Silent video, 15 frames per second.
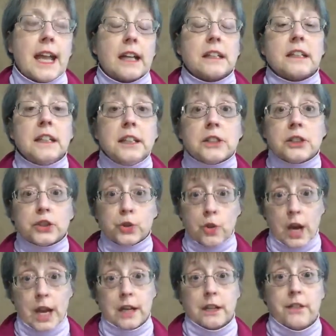clinical
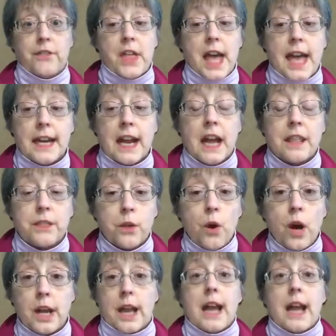trial that I thought